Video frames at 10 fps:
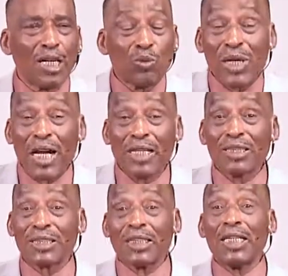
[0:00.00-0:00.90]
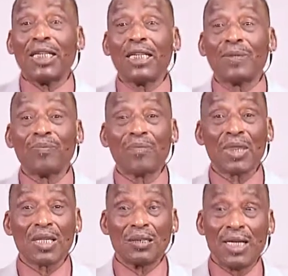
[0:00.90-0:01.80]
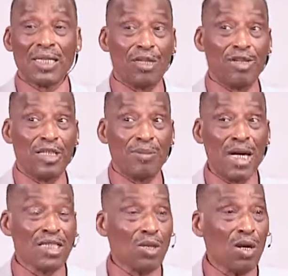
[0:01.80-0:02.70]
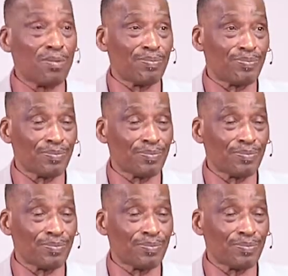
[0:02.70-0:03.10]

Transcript: And we can see that the Redeemer has come,